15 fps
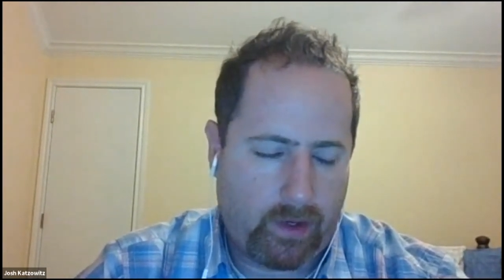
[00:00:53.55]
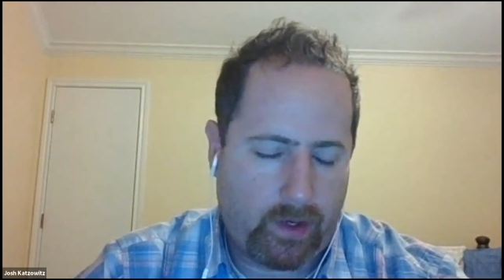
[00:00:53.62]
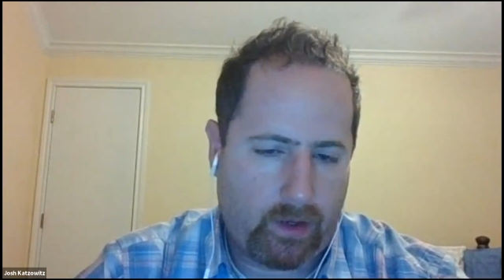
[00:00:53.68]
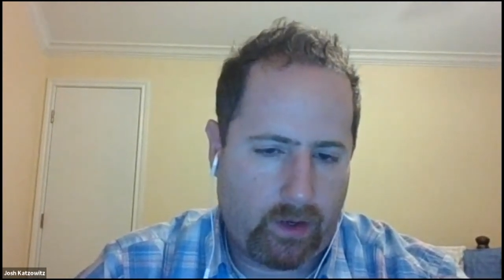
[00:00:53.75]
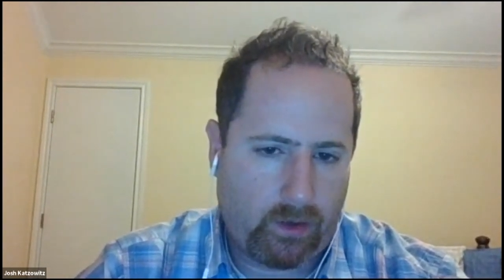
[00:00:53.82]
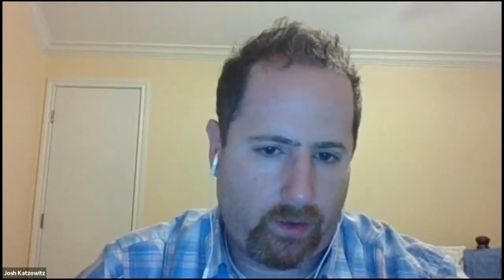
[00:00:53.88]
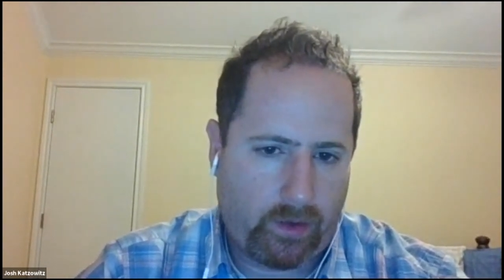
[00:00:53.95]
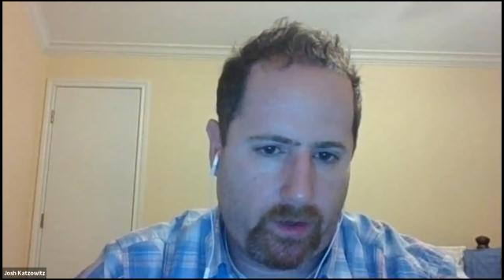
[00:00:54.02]
but
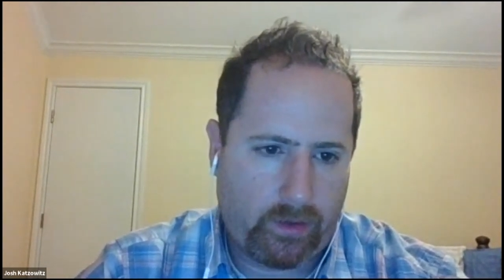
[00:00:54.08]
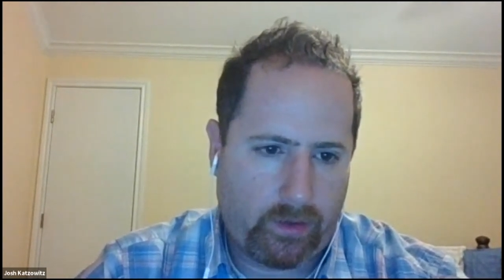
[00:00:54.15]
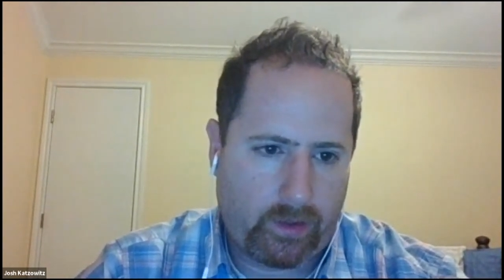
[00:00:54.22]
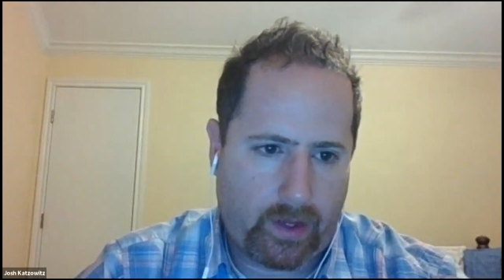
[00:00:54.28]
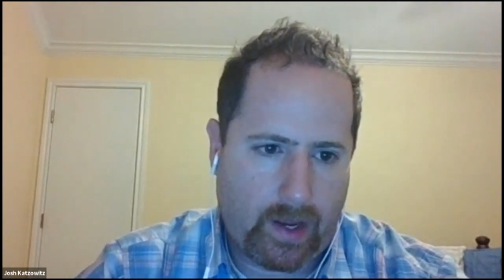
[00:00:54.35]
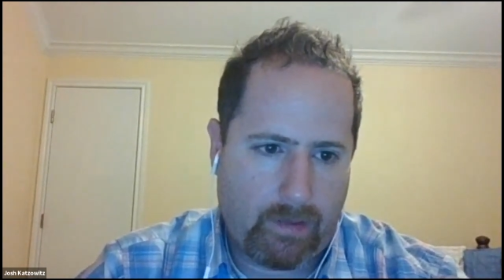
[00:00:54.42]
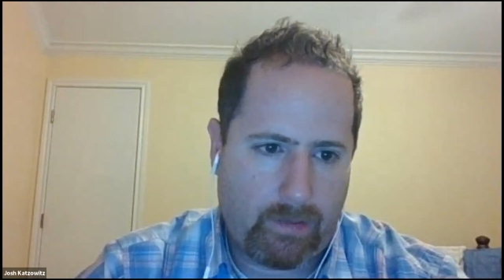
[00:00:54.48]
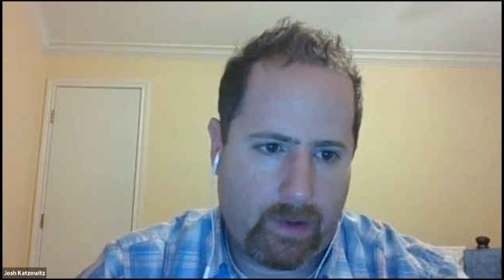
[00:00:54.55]
earlier in
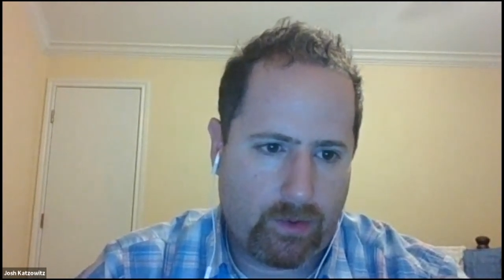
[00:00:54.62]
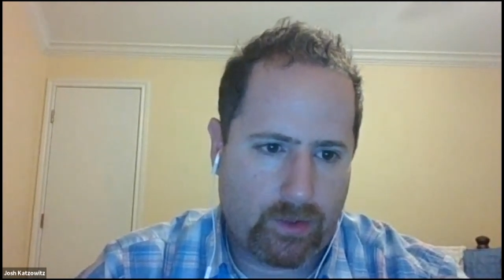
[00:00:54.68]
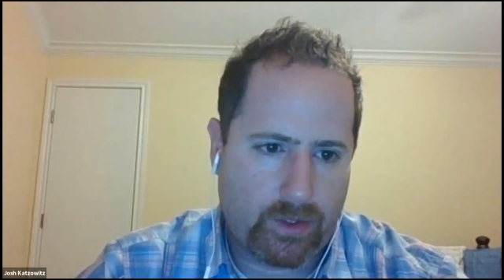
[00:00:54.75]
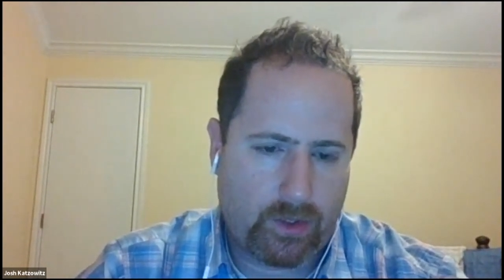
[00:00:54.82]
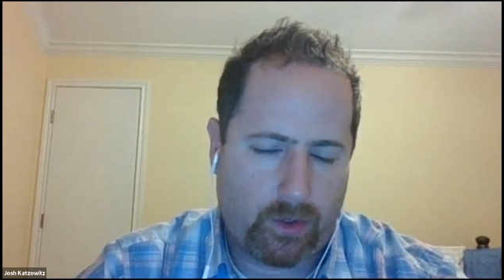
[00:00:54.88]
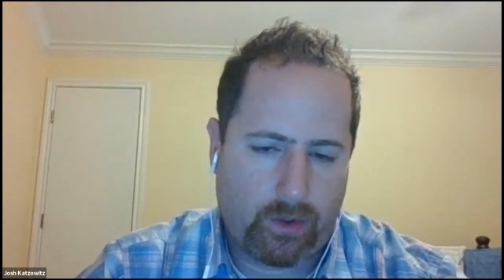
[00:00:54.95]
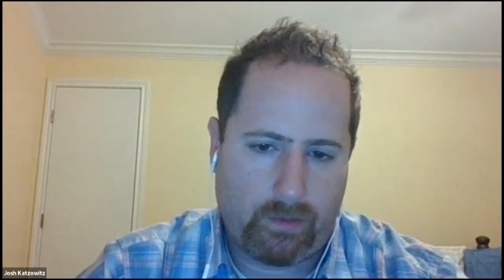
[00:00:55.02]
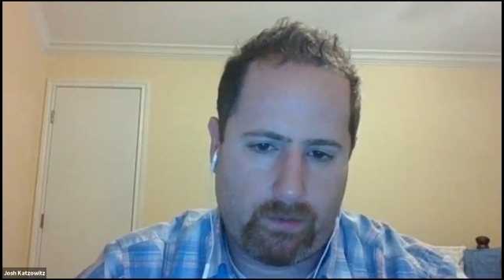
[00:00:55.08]
the game, he
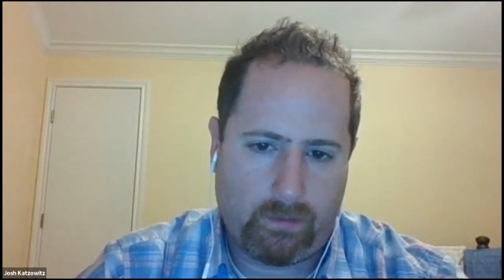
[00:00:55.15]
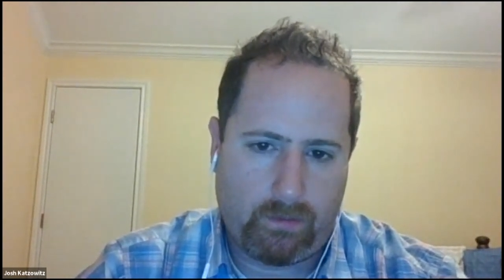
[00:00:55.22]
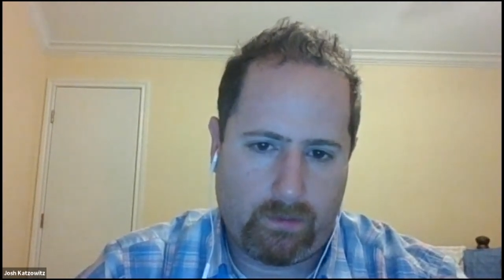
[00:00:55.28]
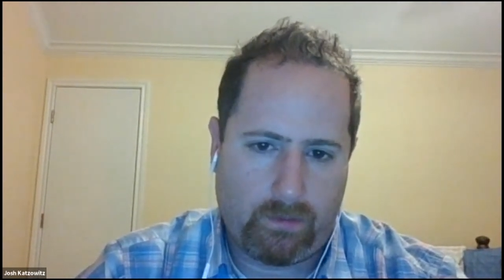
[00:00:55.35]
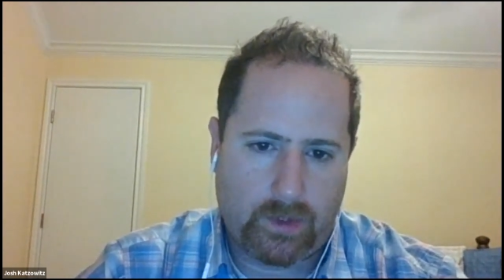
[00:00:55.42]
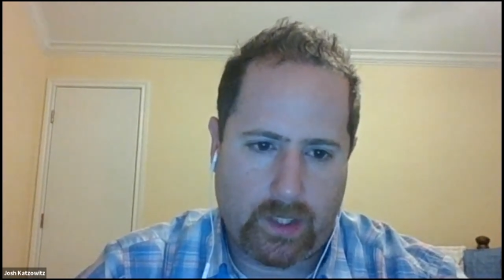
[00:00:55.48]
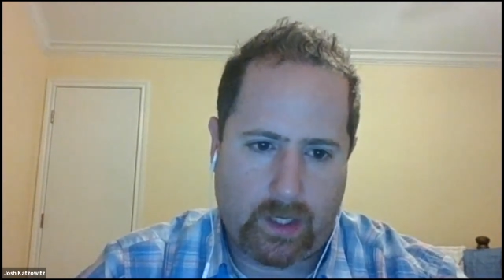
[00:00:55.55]
was throwing